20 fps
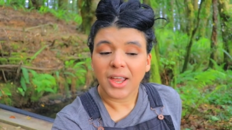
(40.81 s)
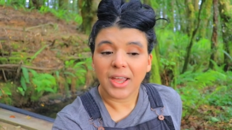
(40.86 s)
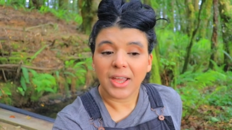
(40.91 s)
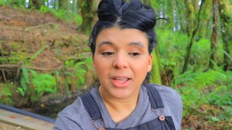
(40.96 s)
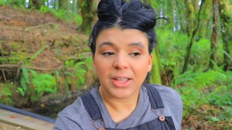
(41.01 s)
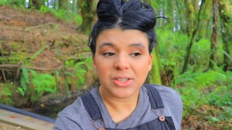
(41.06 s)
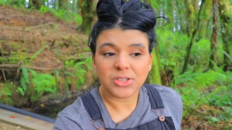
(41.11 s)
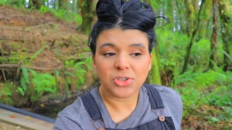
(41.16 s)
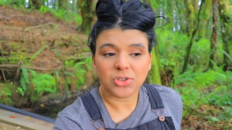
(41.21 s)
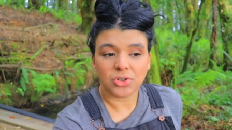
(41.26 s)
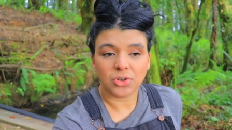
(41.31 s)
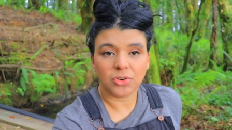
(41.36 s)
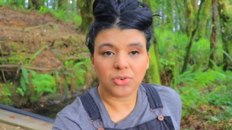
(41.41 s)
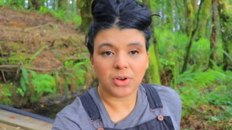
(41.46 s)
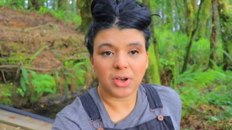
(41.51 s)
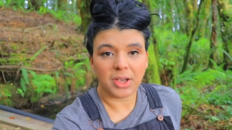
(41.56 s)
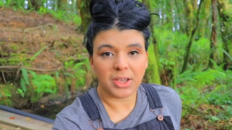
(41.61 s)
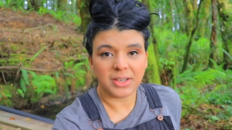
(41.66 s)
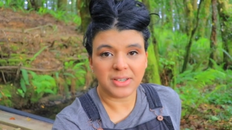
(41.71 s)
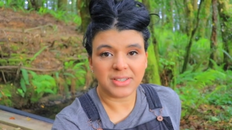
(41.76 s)
and
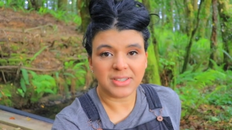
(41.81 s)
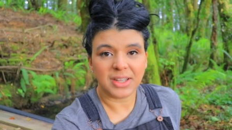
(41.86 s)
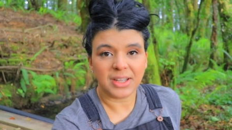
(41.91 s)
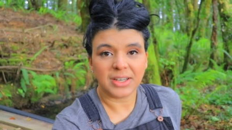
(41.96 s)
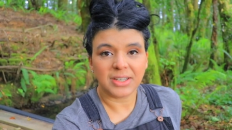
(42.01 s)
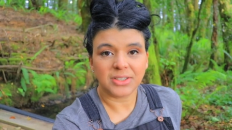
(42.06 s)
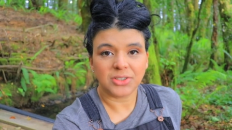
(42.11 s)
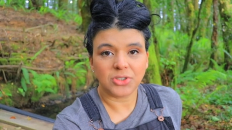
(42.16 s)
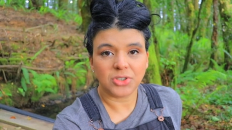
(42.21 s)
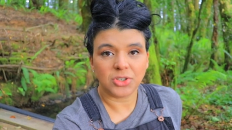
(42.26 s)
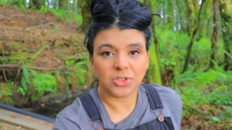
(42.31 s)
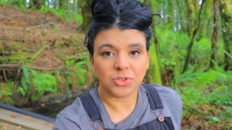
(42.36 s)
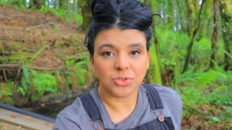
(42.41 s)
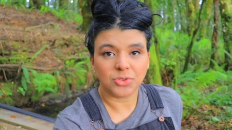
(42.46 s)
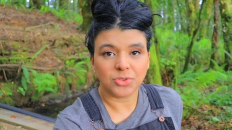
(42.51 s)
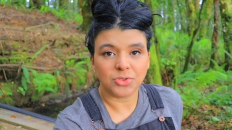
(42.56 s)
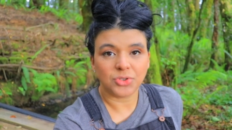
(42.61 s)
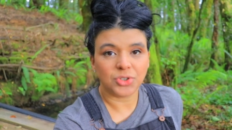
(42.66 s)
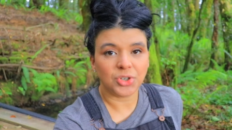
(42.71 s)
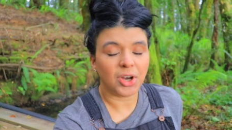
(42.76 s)
so I decided
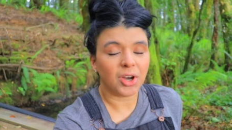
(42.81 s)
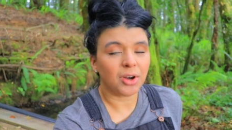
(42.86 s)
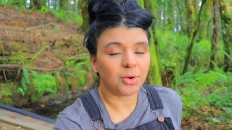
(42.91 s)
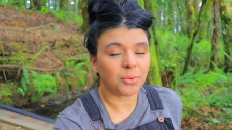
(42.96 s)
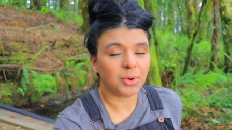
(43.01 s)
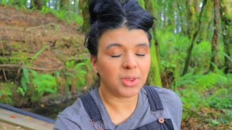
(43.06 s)
to share